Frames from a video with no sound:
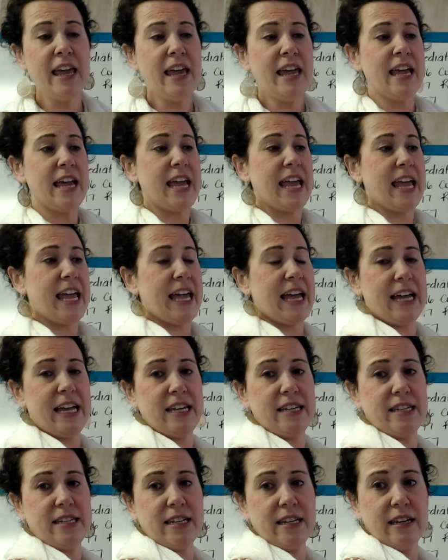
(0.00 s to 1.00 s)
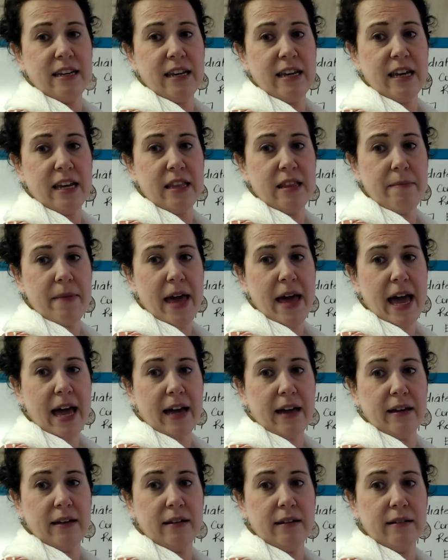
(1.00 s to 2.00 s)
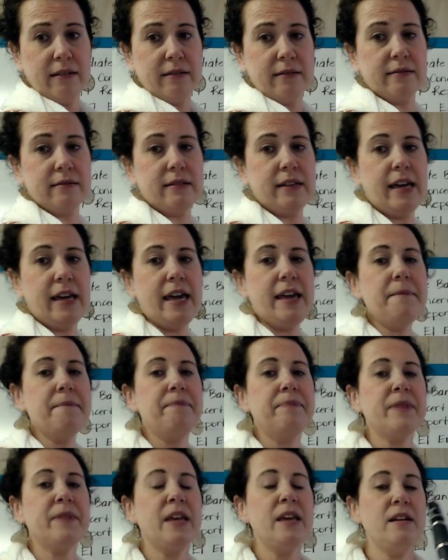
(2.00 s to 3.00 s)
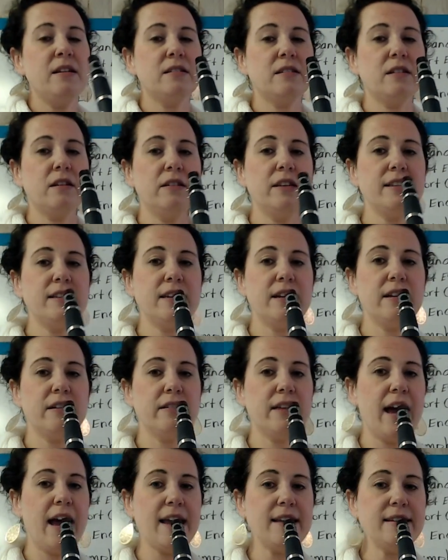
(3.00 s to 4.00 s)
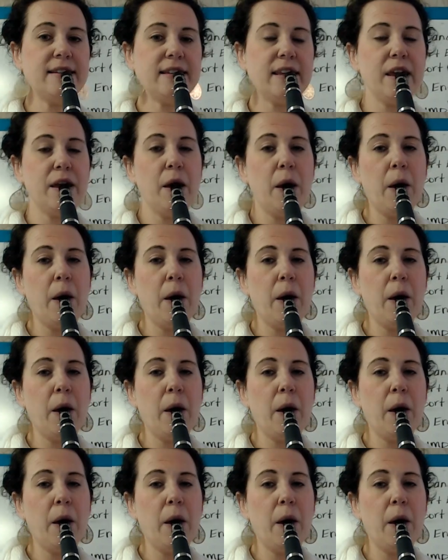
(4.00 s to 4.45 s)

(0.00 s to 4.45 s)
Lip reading: and in the back. Okay, so let's hear the high C.